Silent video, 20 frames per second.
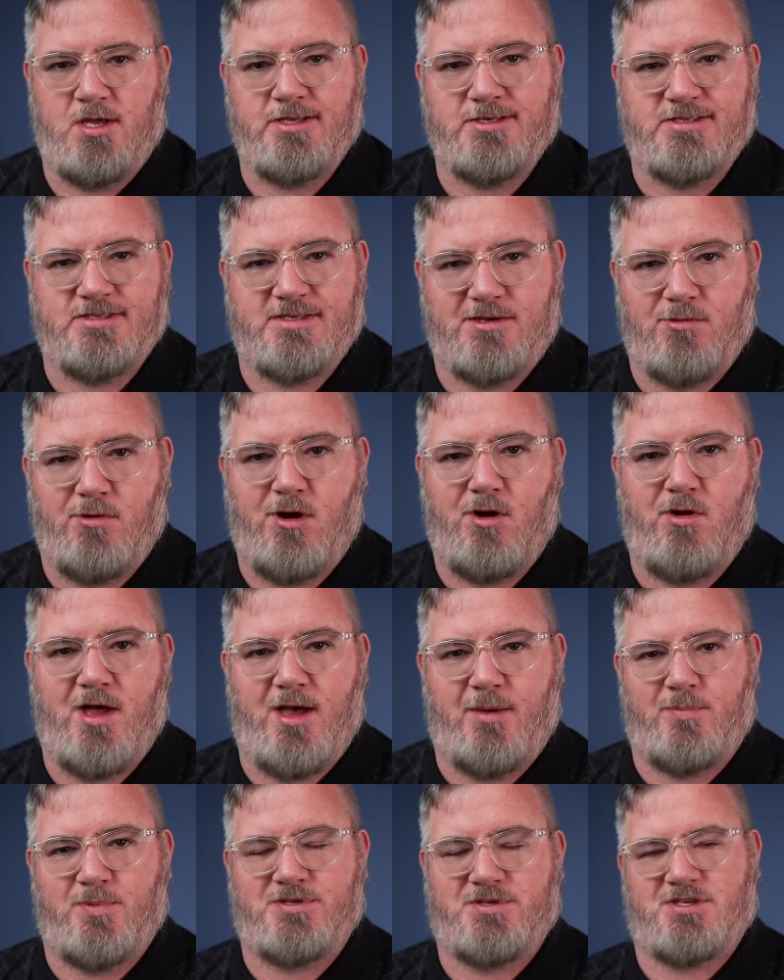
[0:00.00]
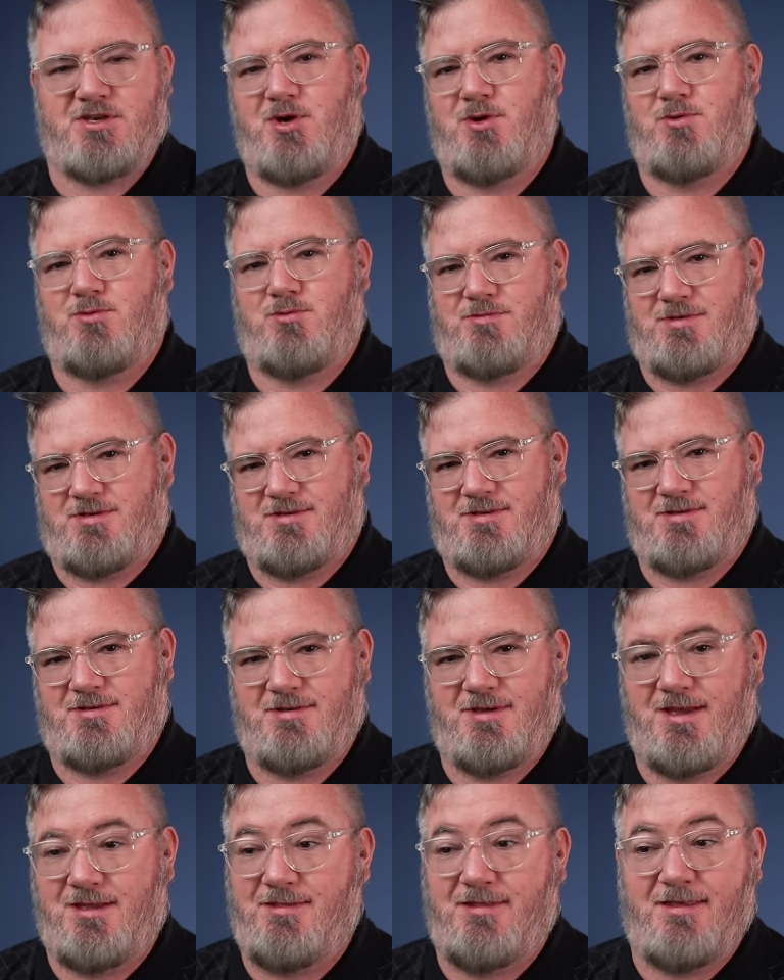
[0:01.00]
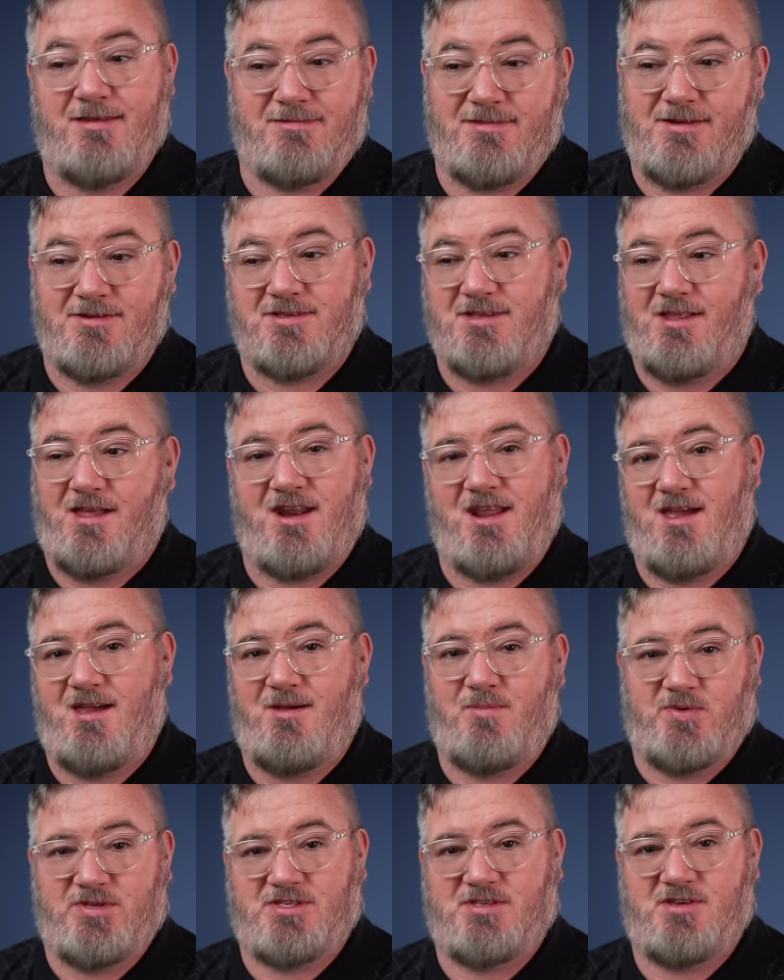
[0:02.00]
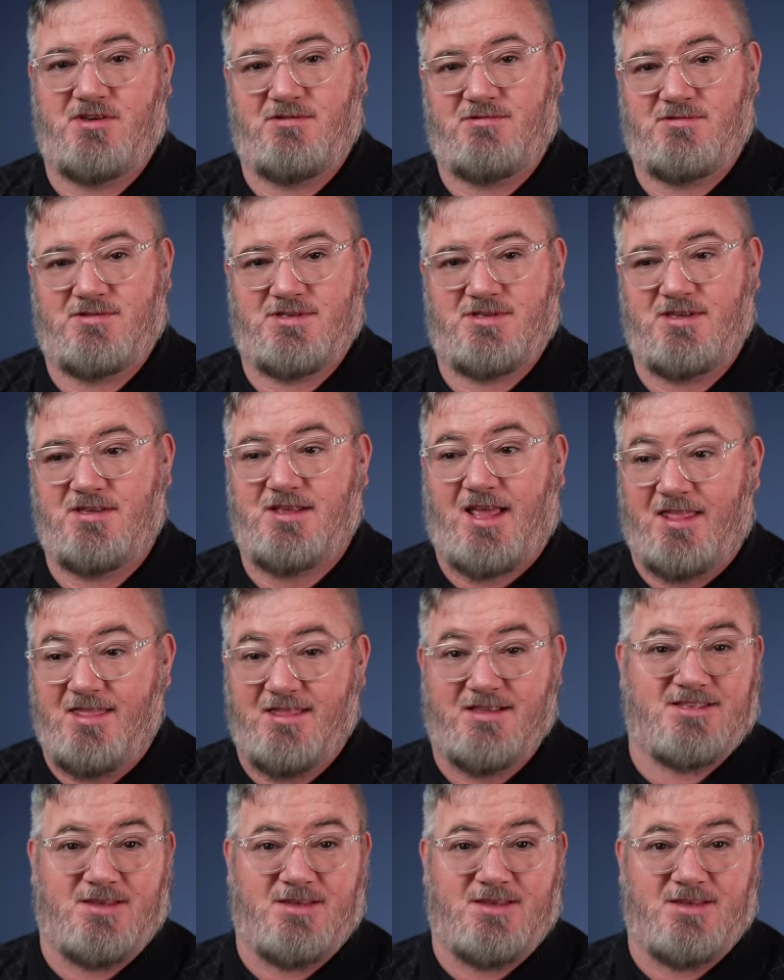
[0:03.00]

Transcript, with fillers: zero episodes and th- there's a lot of episodes so I,